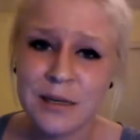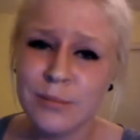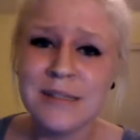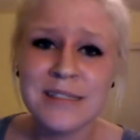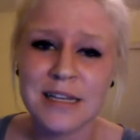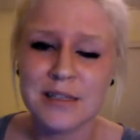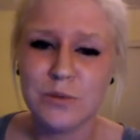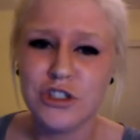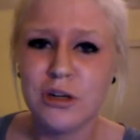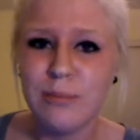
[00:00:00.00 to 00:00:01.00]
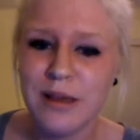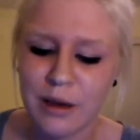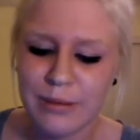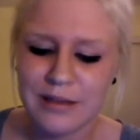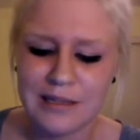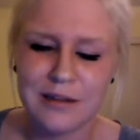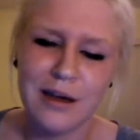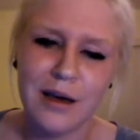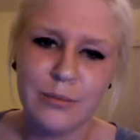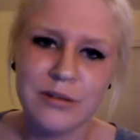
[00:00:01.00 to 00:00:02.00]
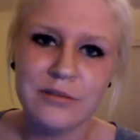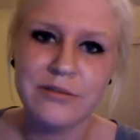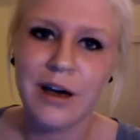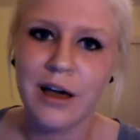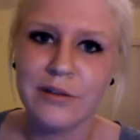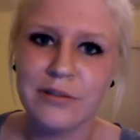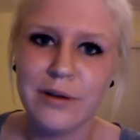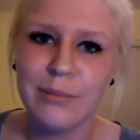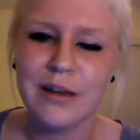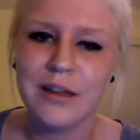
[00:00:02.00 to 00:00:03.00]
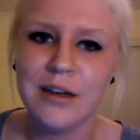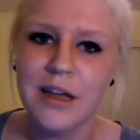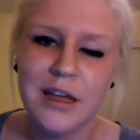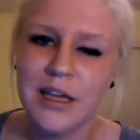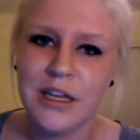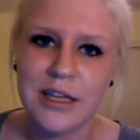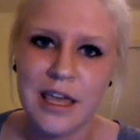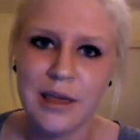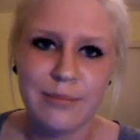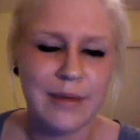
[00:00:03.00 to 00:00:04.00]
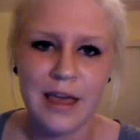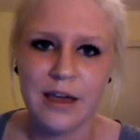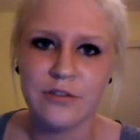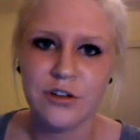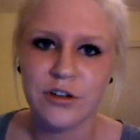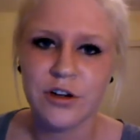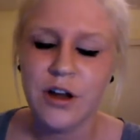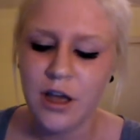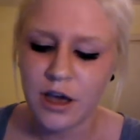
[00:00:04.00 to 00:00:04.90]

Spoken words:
Number 6, which should be up in, like, the top 5, but it came after.